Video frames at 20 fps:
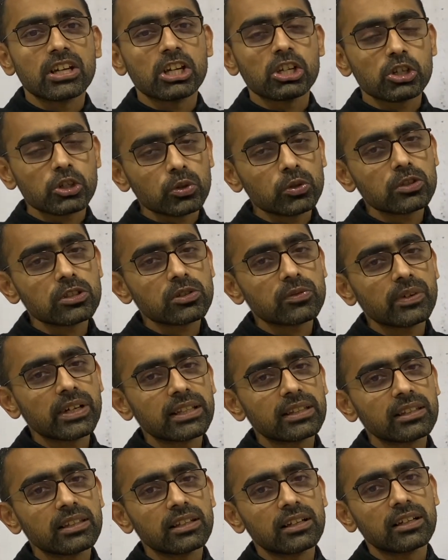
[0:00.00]
issues
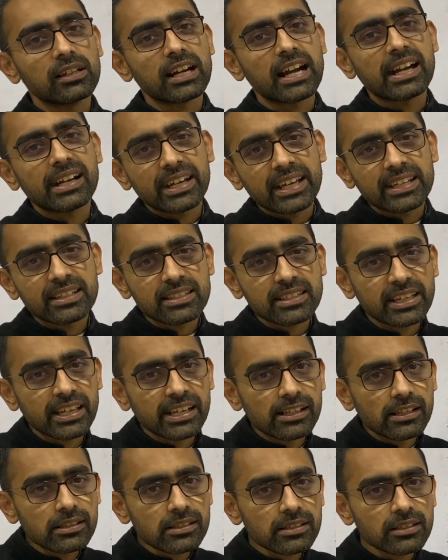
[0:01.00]
with writing
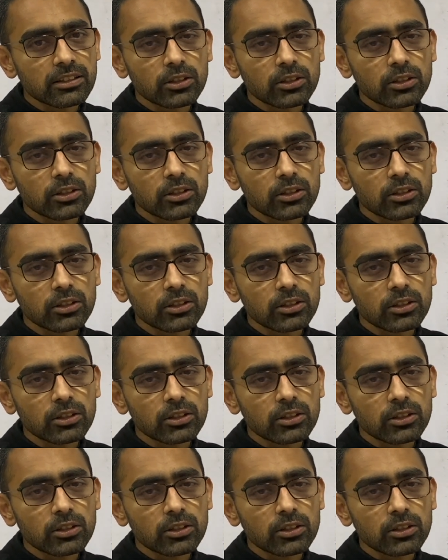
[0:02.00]
skills,